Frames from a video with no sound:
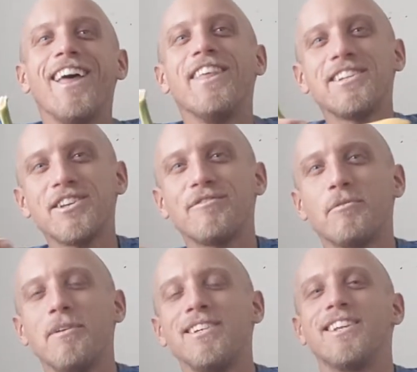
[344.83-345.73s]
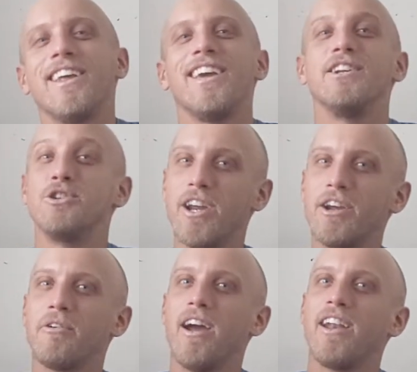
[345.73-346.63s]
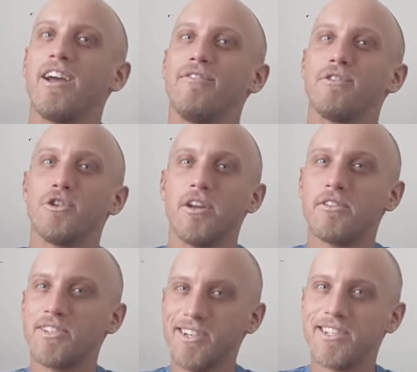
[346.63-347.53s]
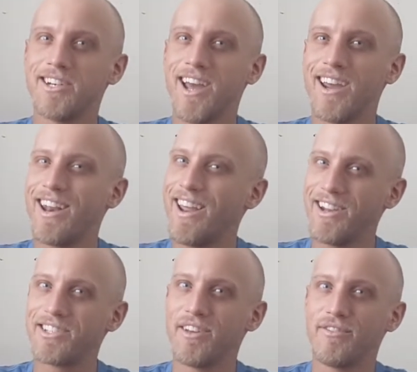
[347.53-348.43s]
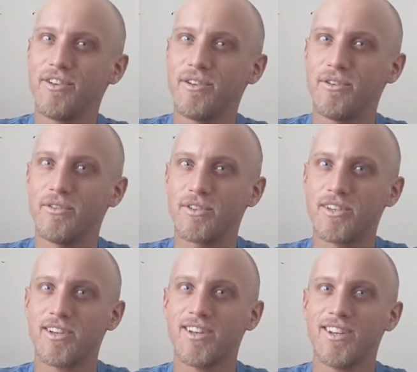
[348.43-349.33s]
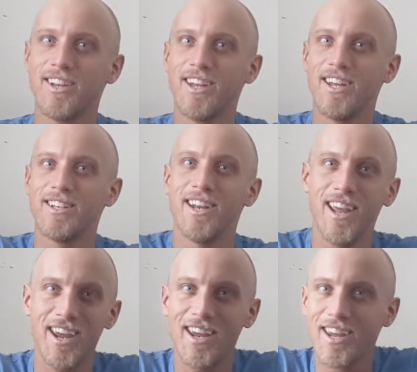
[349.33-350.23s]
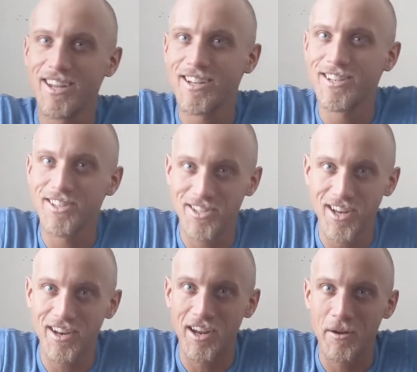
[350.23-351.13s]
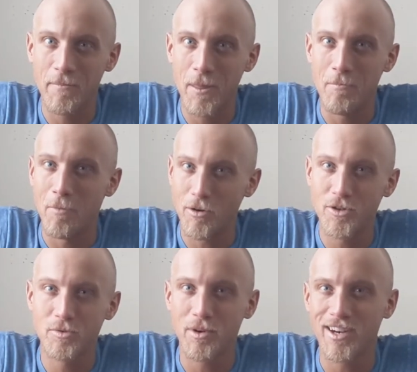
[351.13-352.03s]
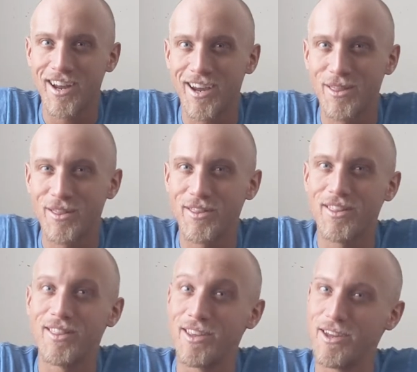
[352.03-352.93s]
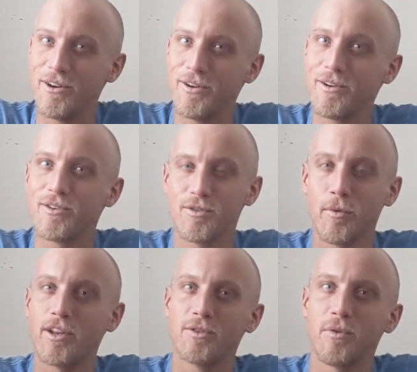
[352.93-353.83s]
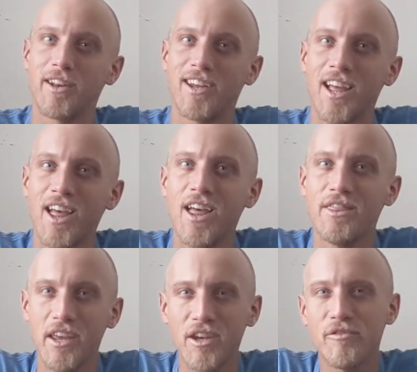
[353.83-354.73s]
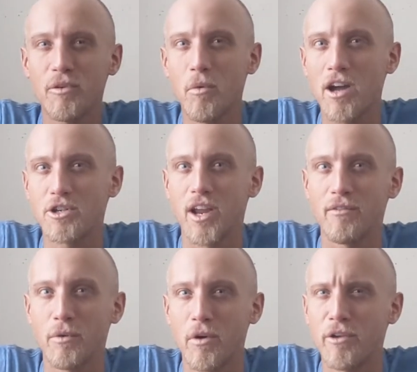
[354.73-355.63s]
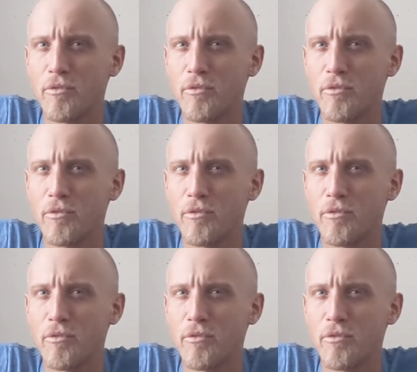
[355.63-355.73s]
That's it for me today. Jay Cranick for Channel 69 NSF News. Today, Sunday, March 29th, the year 2020. Thank you for watching, everyone.